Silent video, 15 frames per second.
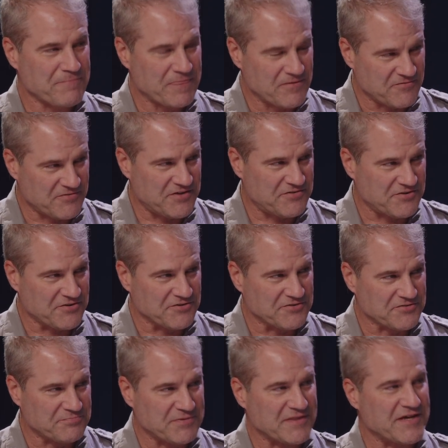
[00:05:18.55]
visitors,
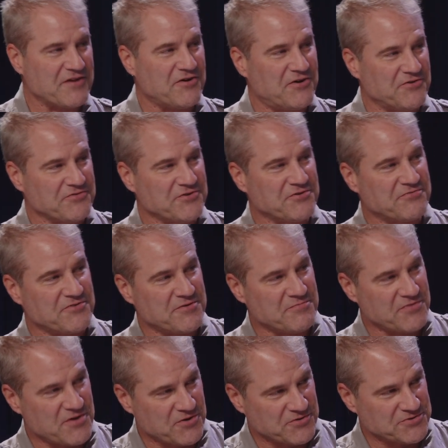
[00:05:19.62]
but then also from
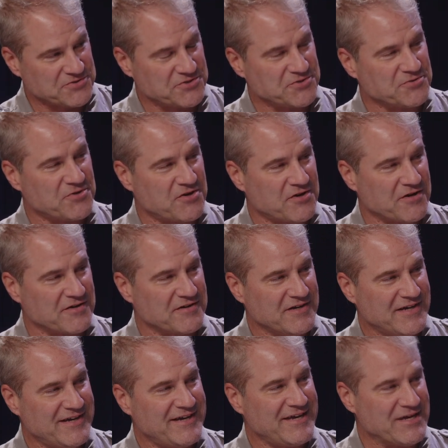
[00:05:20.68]
those who are
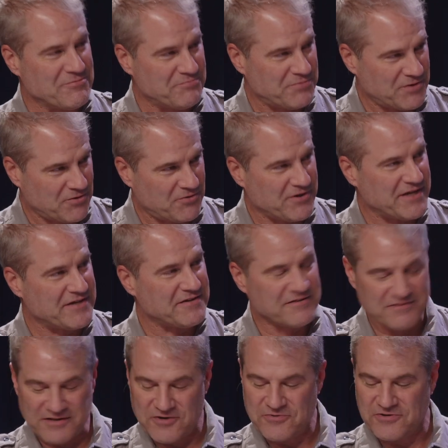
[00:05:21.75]
employed
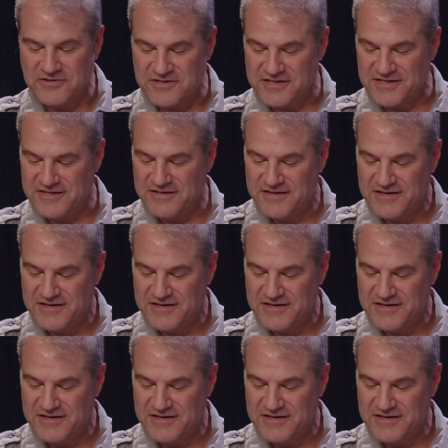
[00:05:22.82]
locally,